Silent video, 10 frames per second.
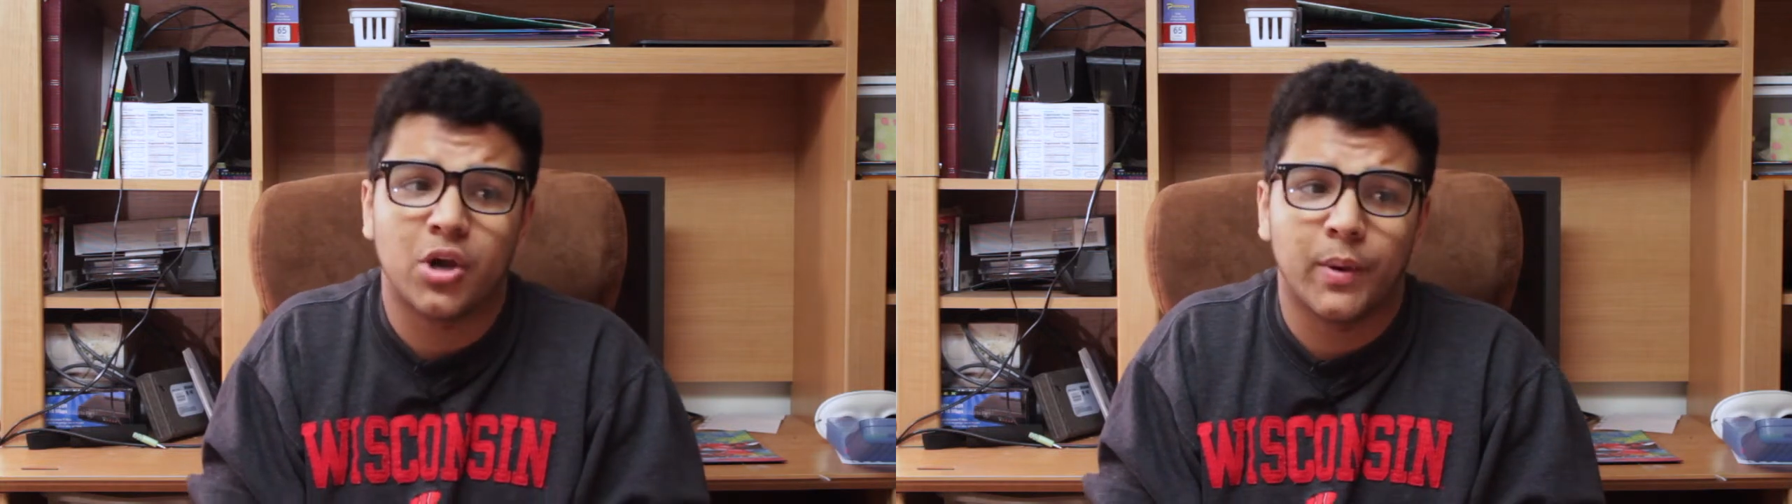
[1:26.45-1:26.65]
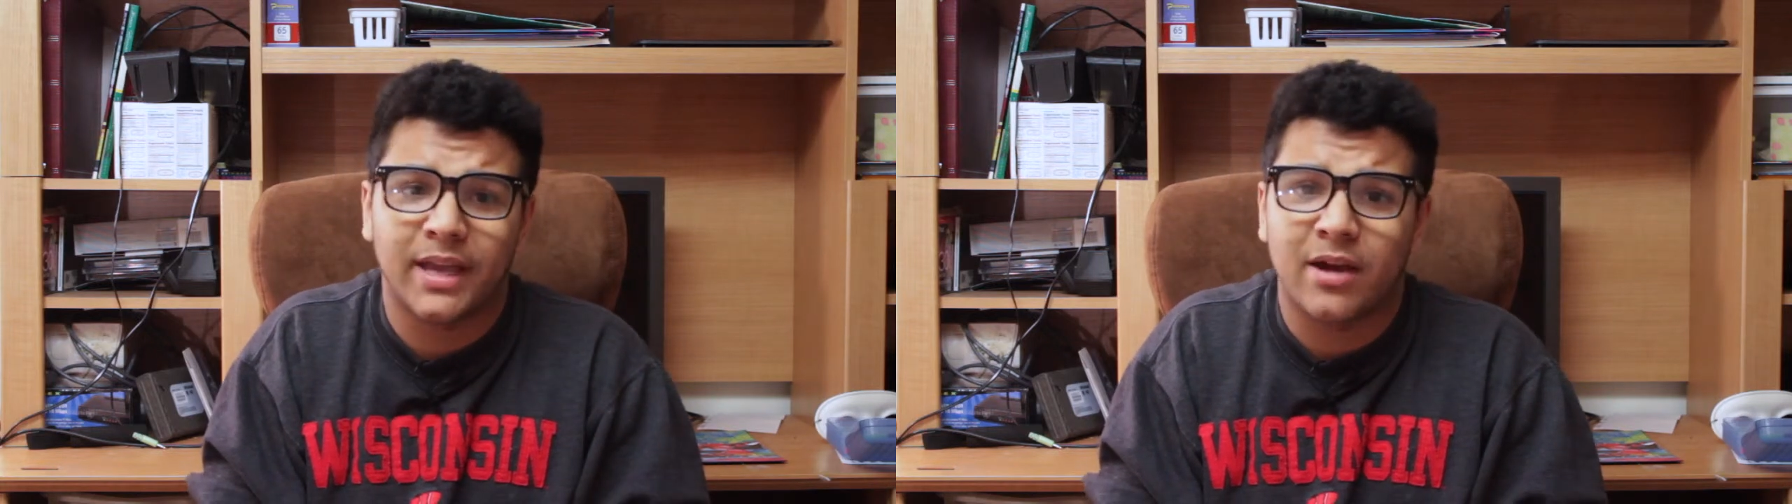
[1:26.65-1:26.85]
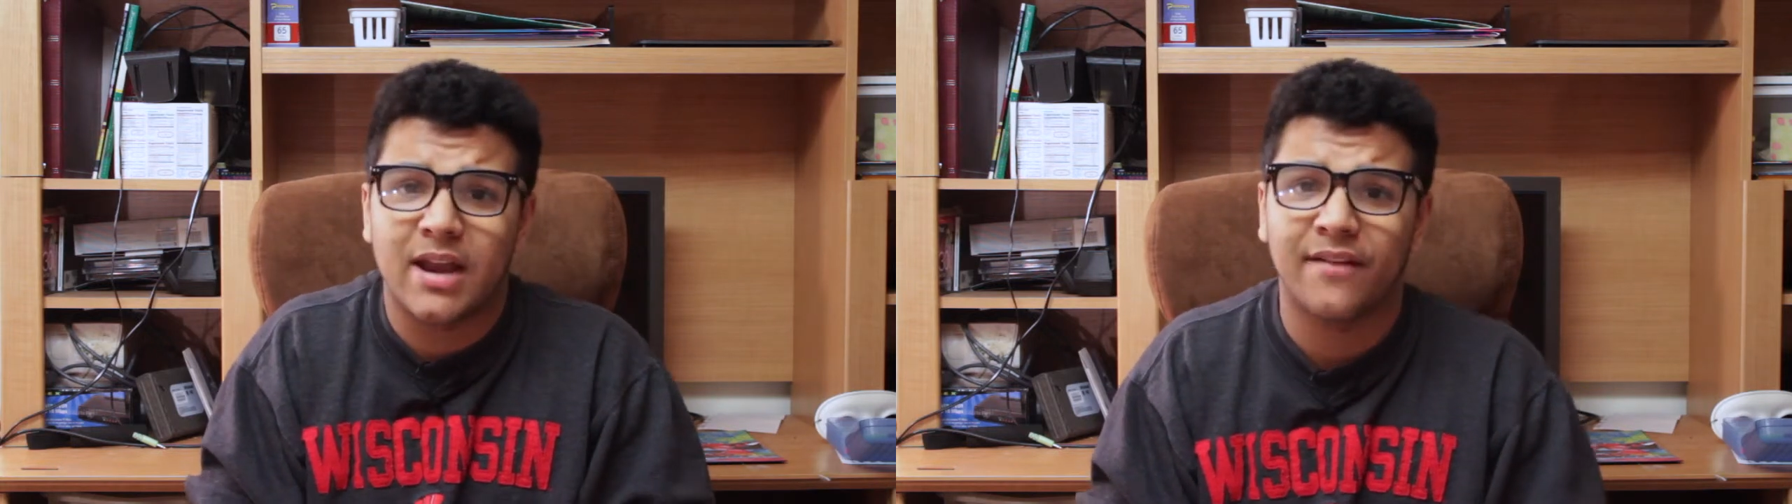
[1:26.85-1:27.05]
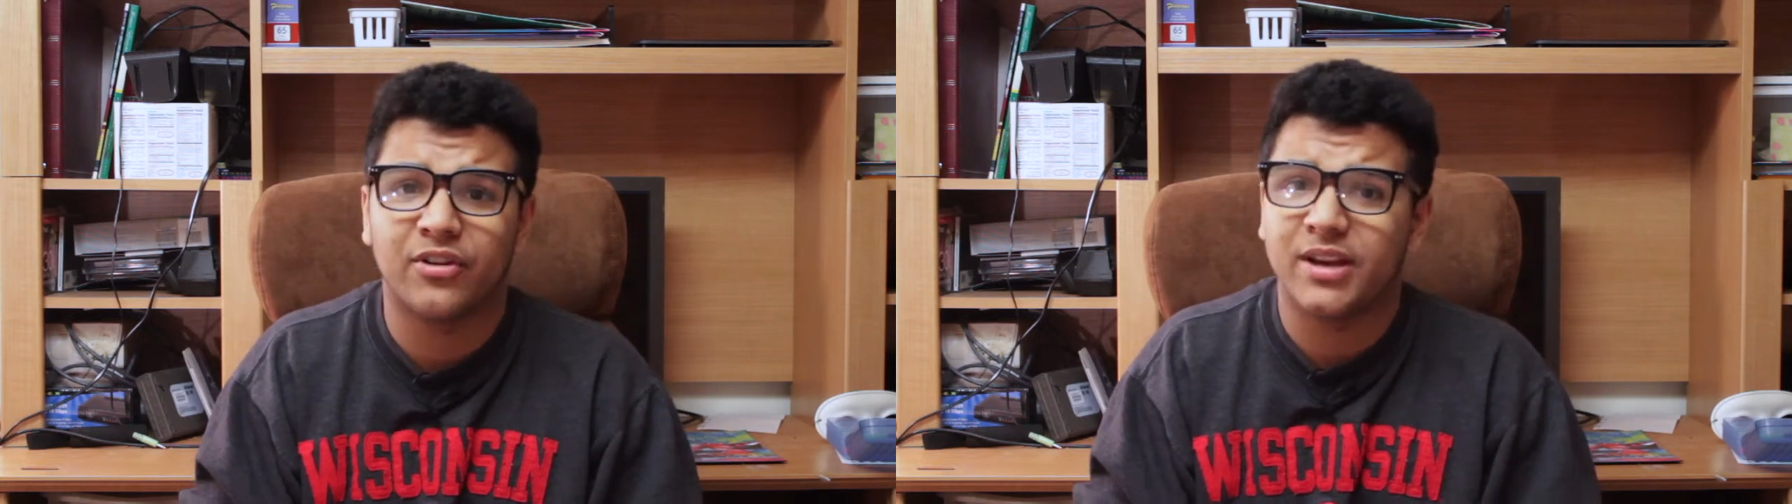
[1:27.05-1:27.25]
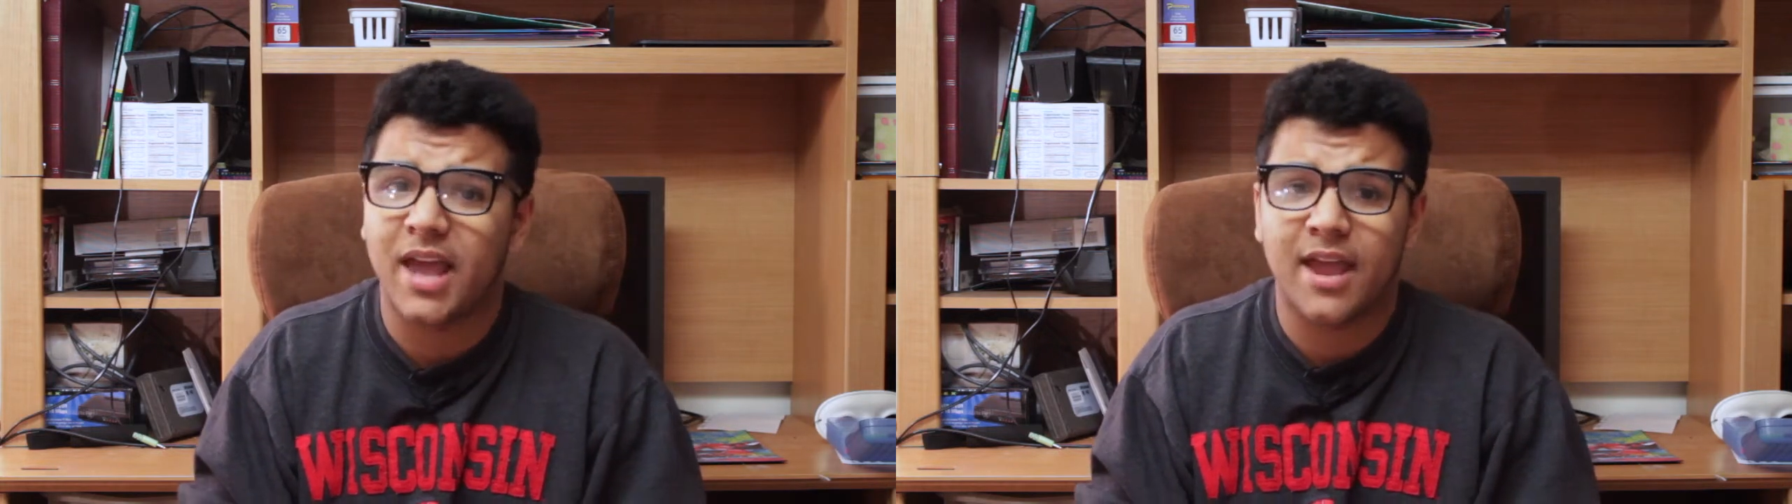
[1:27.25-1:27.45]
going out
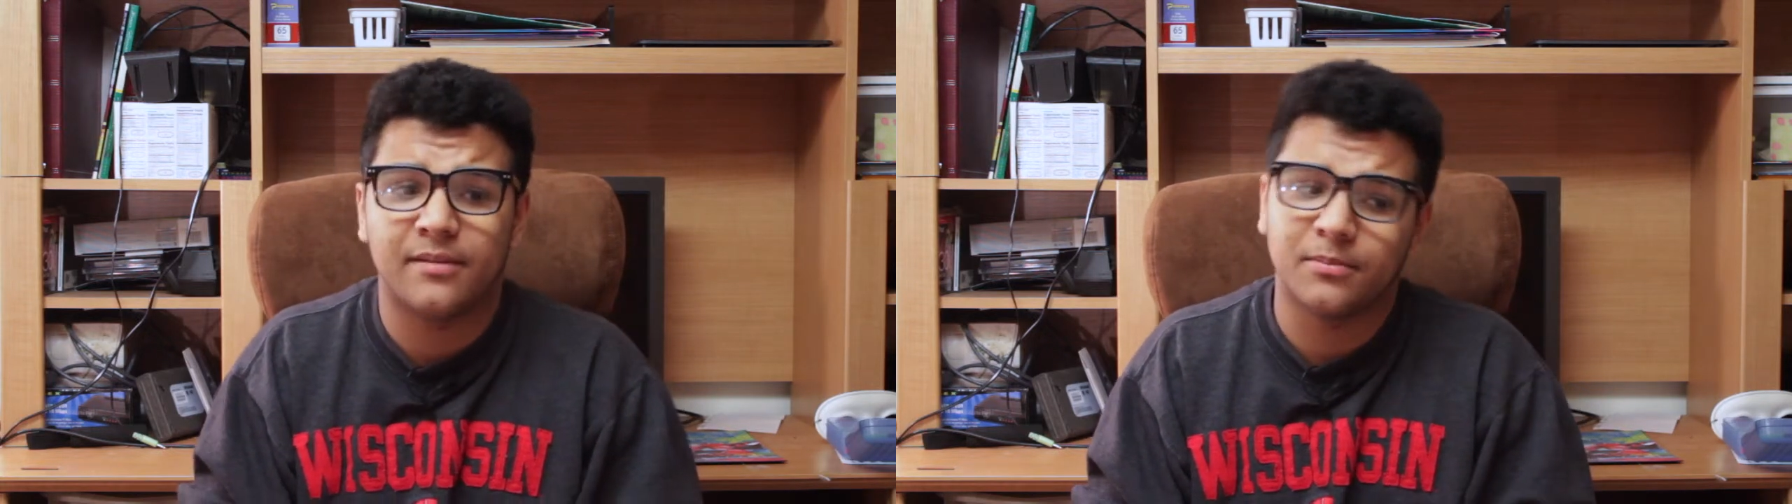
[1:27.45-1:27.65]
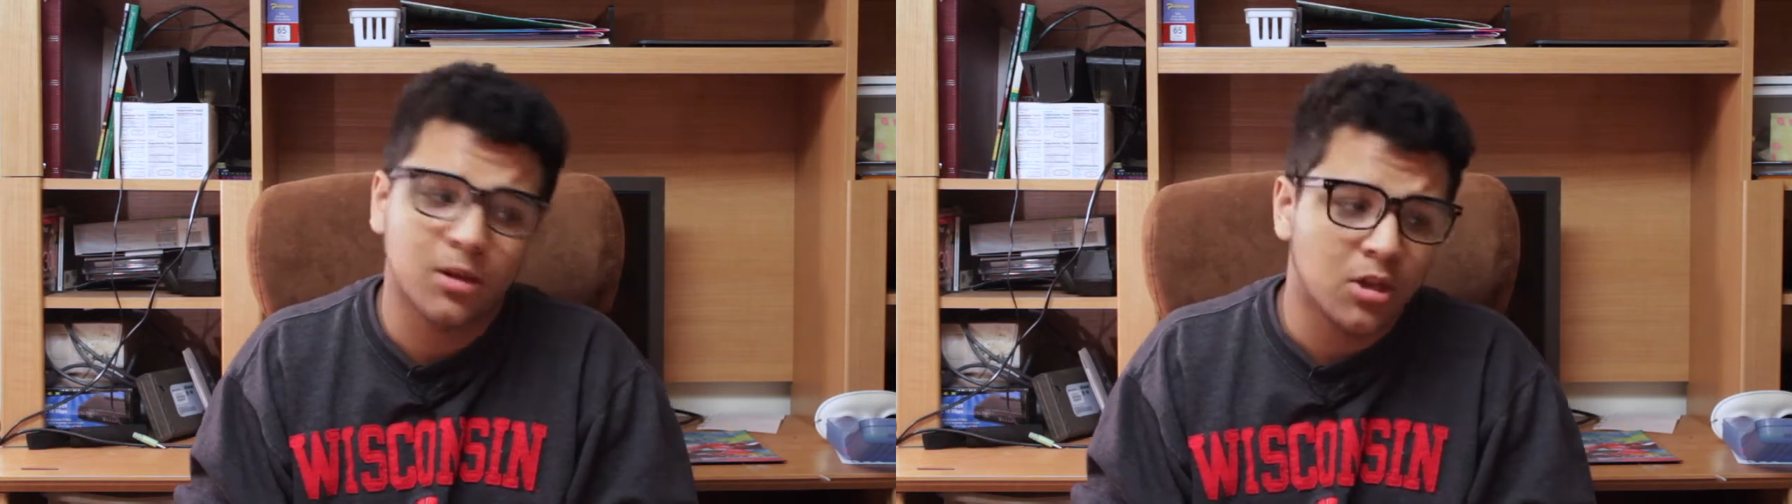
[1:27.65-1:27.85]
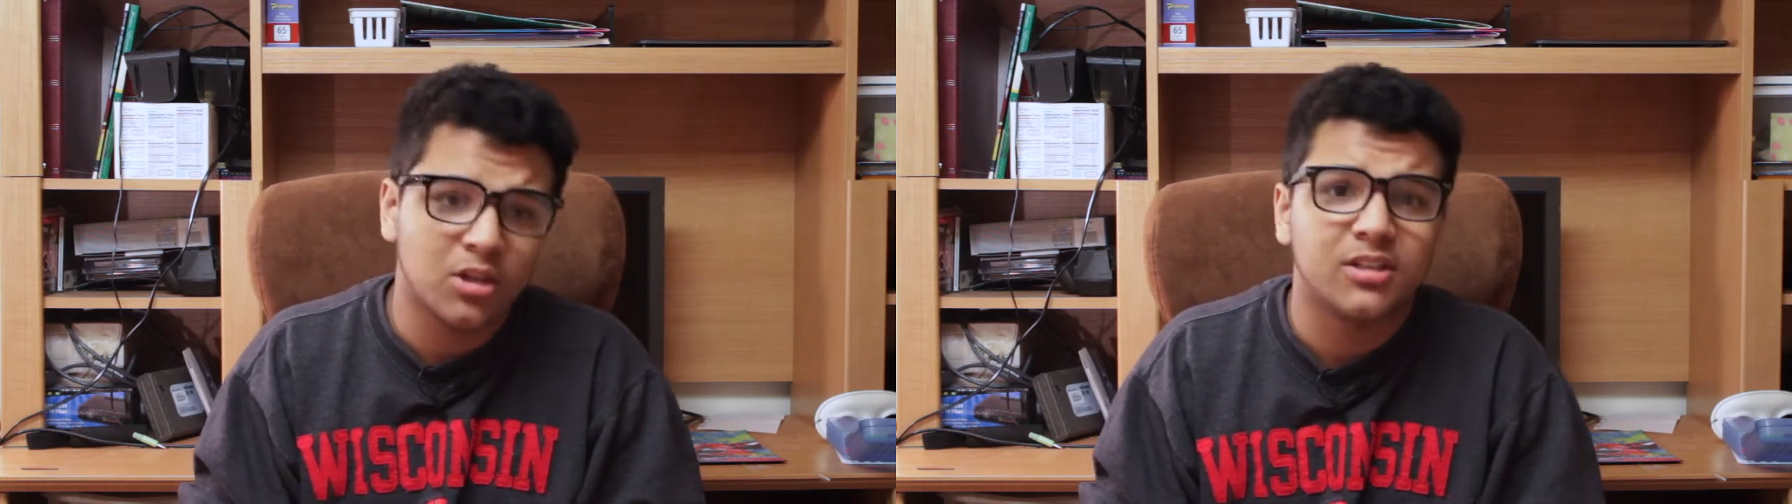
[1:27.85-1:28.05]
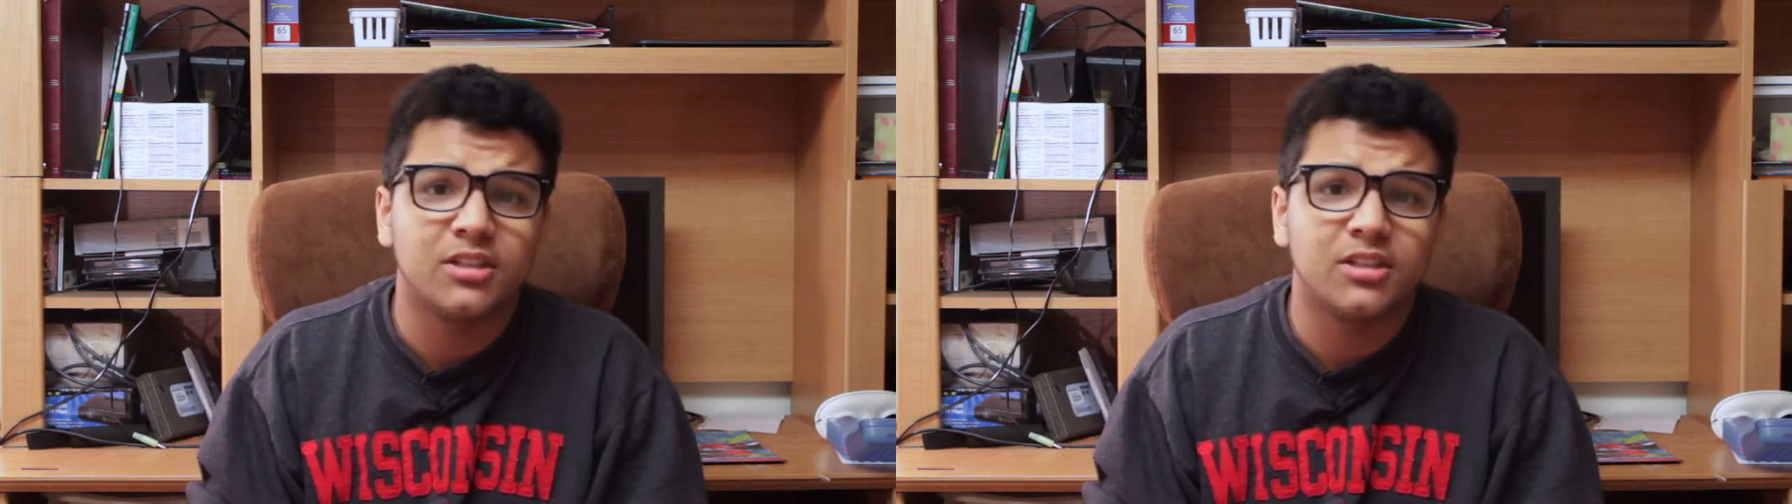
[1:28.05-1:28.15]
every day and